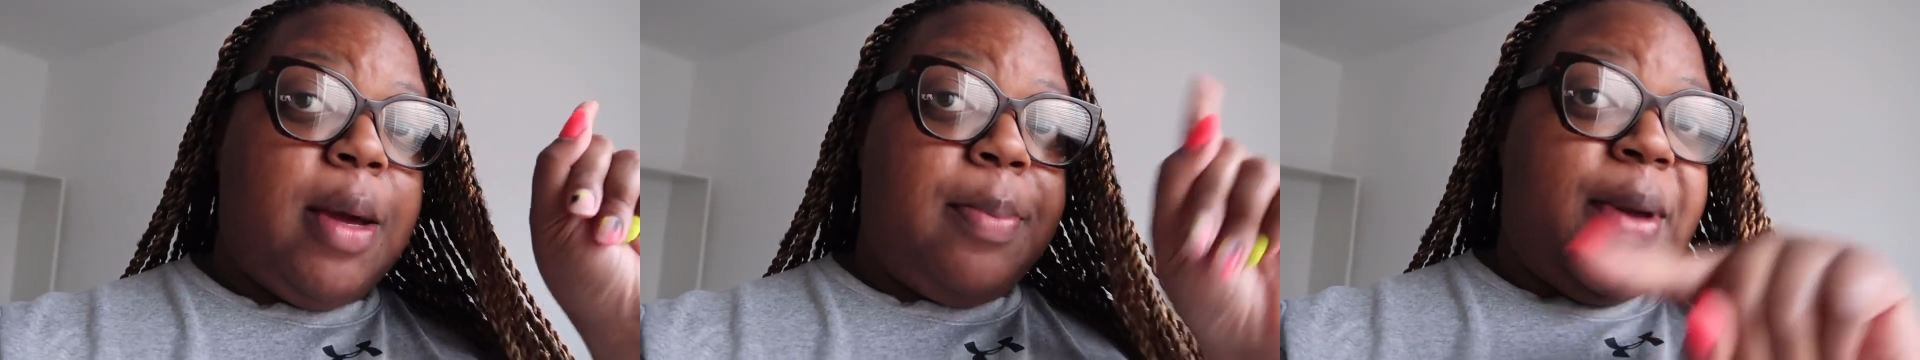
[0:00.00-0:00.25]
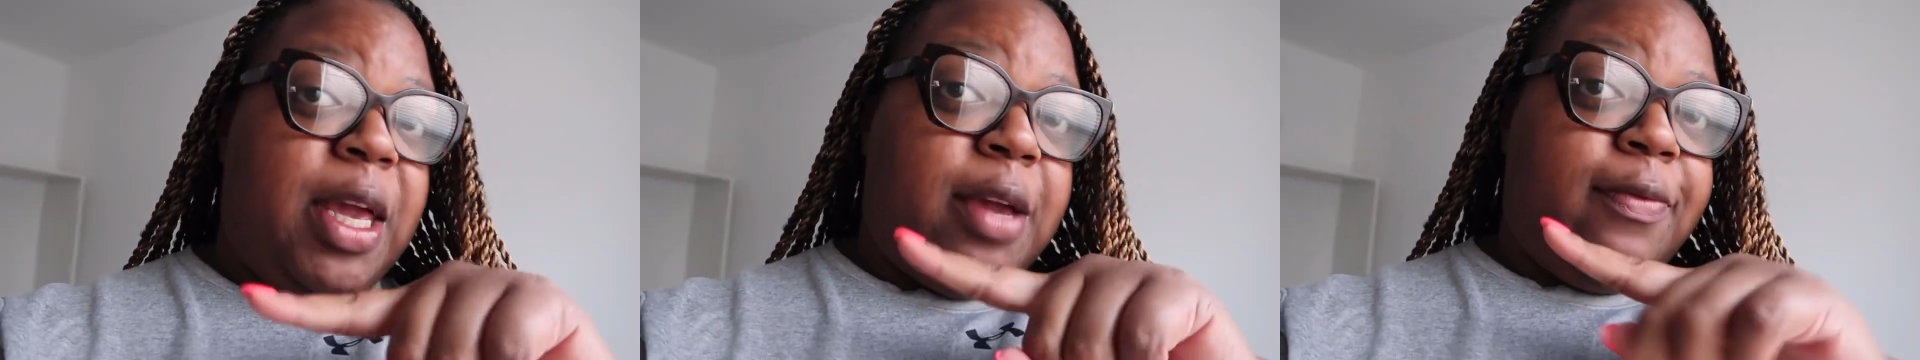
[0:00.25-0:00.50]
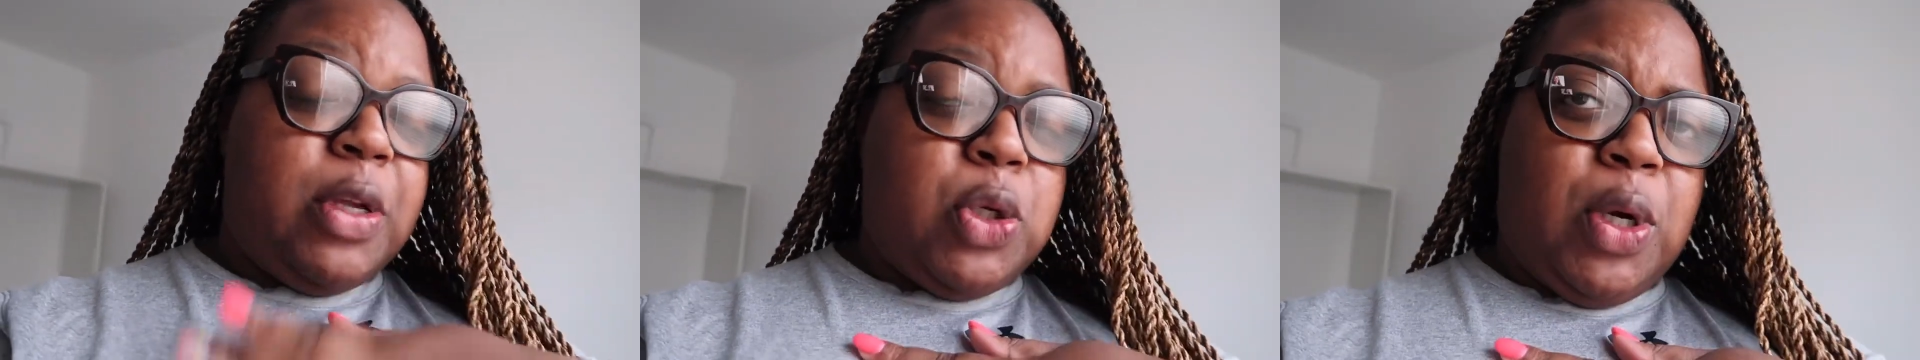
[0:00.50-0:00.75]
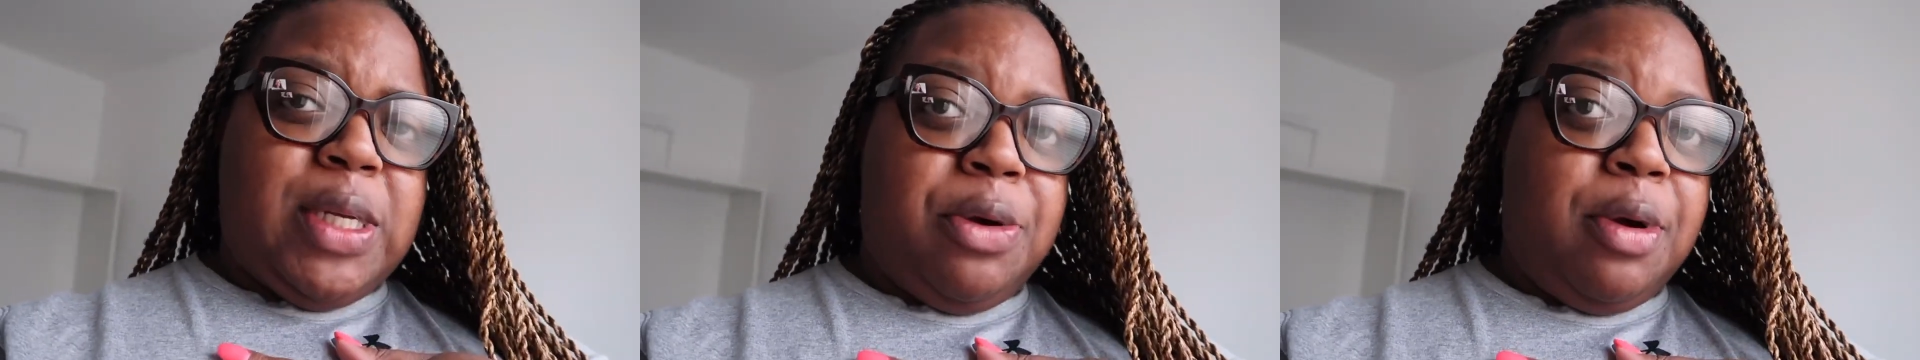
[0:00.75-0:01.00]
pink
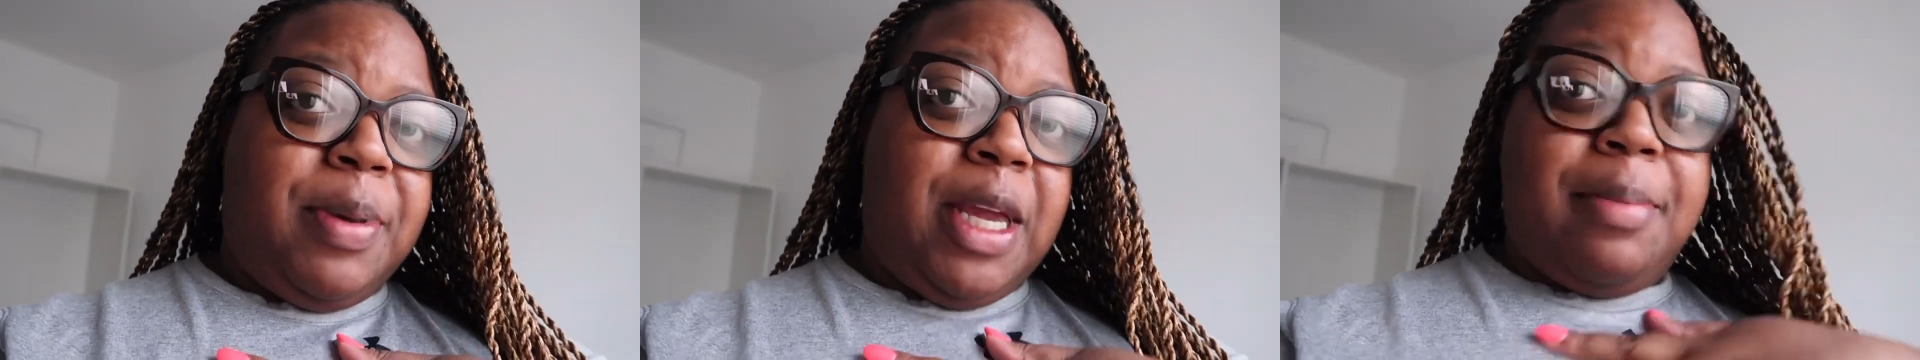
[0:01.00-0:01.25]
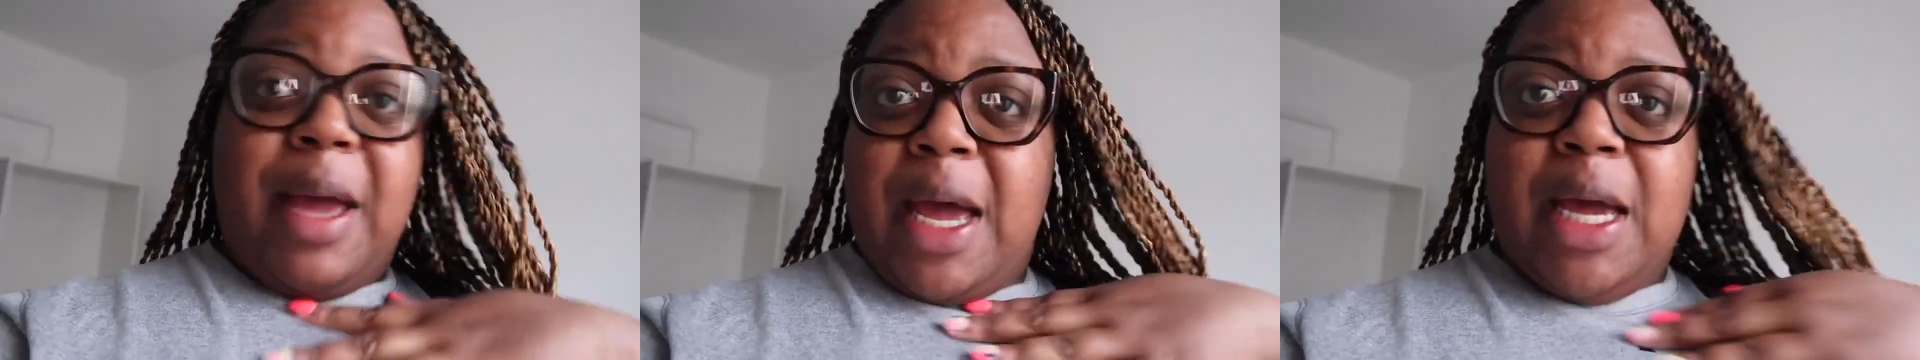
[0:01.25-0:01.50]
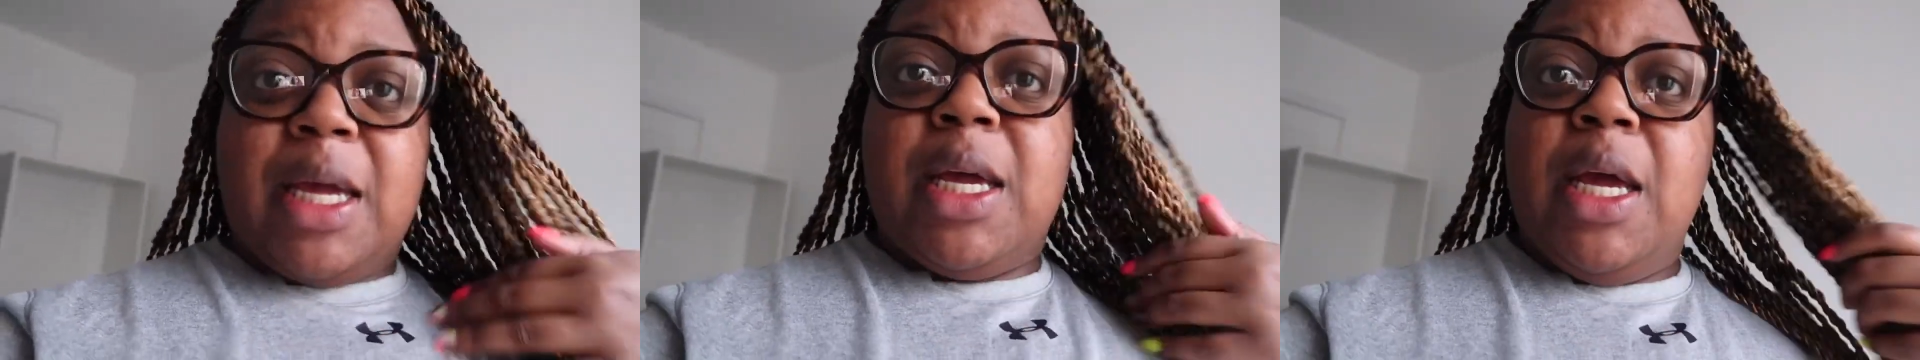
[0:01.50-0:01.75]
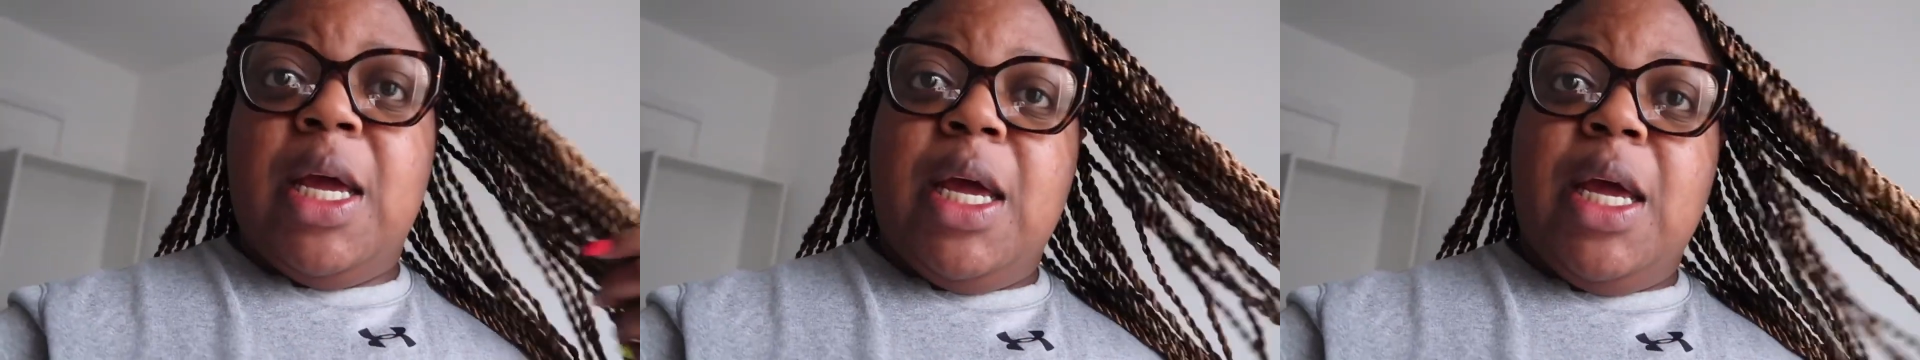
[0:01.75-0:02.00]
Victoria's Secret pink bag,
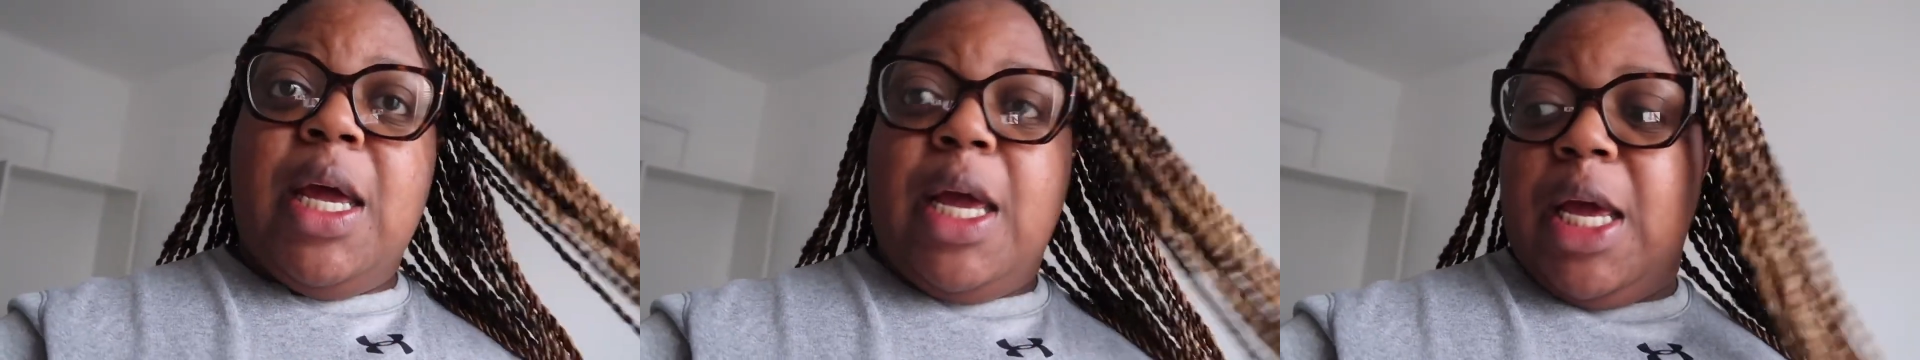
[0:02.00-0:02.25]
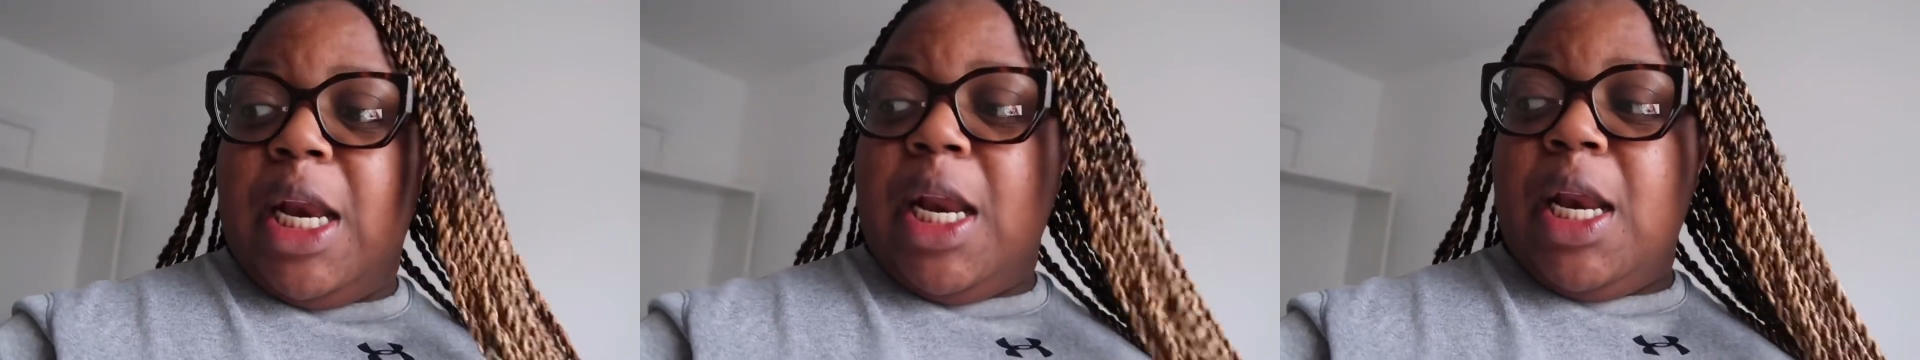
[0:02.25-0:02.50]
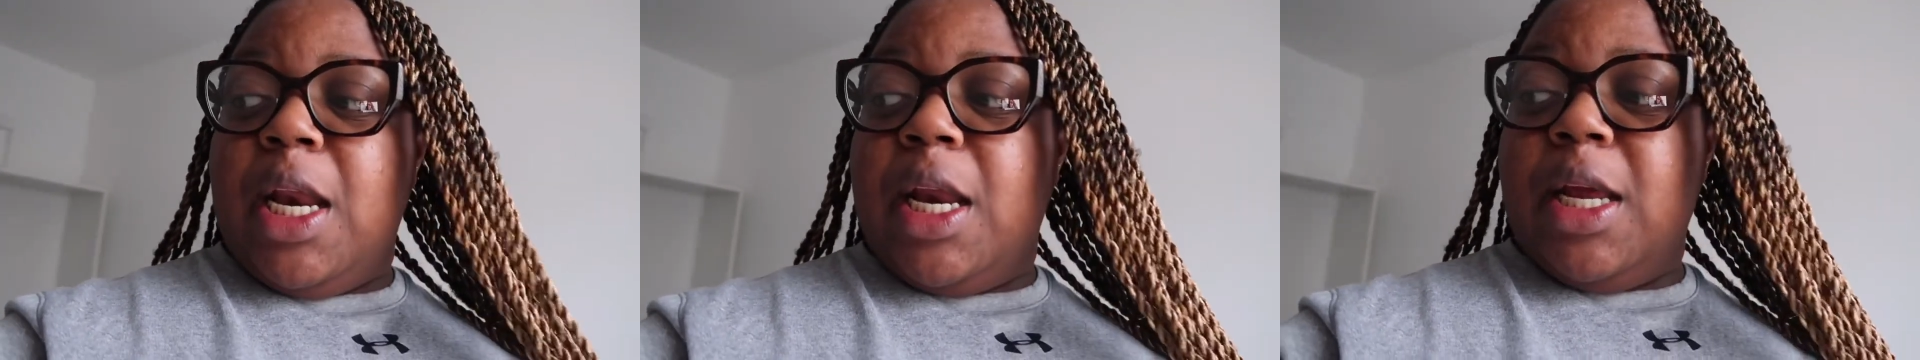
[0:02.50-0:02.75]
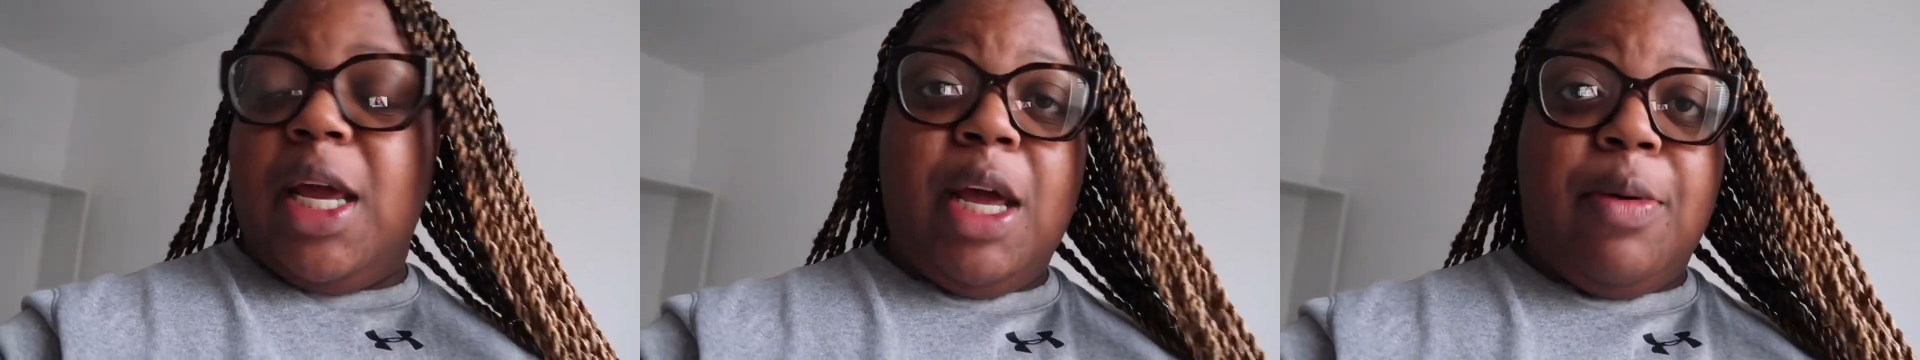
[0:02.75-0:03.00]
and yeah,